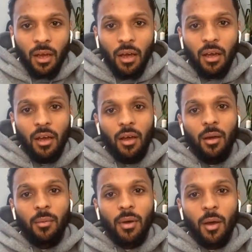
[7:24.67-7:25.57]

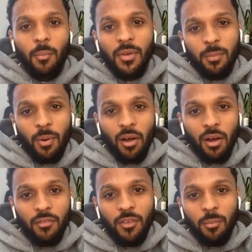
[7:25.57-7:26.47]
A big
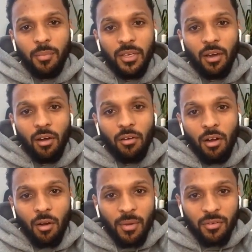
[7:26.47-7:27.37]
part of the
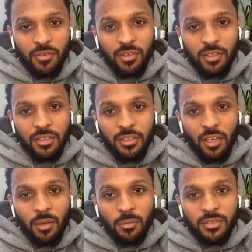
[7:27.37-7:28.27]
BRR
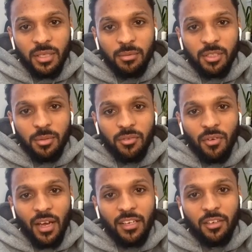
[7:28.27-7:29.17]
method seems to be
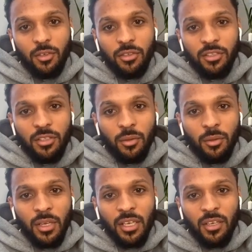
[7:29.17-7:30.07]
finding a good
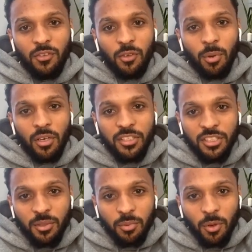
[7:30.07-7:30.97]
deal. If you
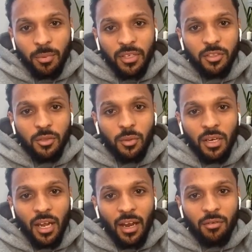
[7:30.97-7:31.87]
purchase a property and do a
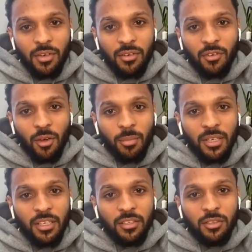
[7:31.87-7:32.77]
light refurb,
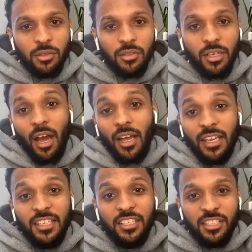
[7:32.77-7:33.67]

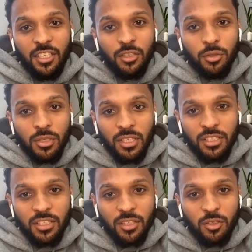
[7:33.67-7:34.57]
e.g. new
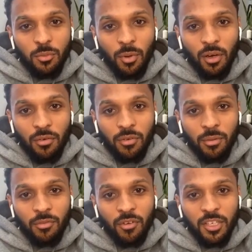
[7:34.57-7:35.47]
kitchen, new
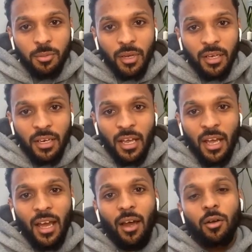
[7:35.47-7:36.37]
bathroom, fresh paint,
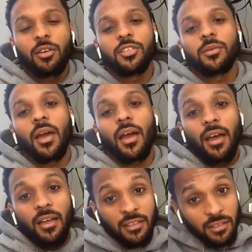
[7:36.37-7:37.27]
how could you
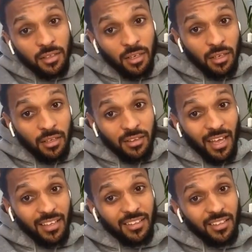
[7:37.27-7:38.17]
how
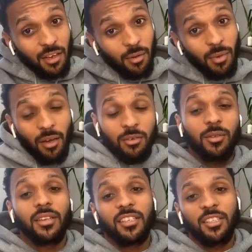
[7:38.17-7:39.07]

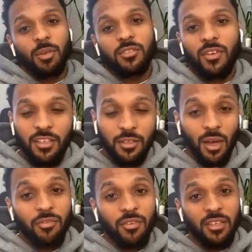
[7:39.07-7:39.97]
do you add this much value?
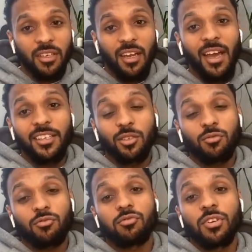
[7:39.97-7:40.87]
I think, yeah, that is a
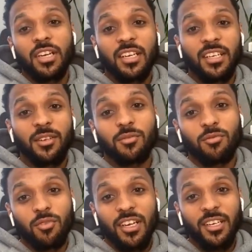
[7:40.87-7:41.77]
really,
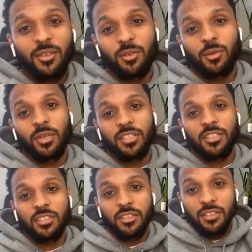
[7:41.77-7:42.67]
really good
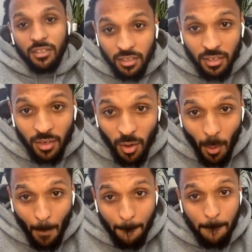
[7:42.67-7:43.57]
question.
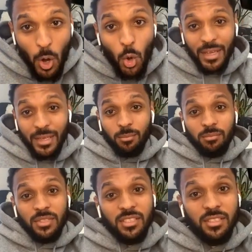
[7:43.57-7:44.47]
Mo
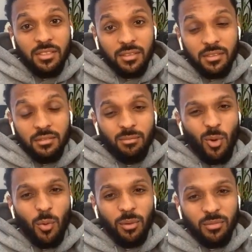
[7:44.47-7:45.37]
Ims.
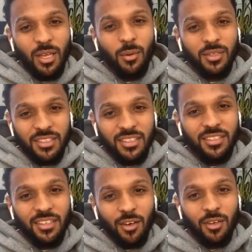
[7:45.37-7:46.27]
Mo Ims, that one's
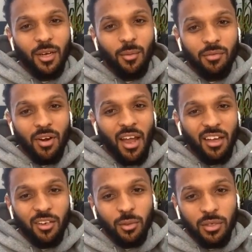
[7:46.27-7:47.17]
easy. I got that one right.
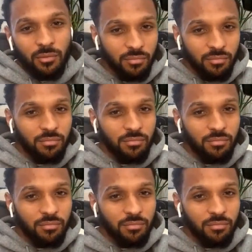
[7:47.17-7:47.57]
I know it.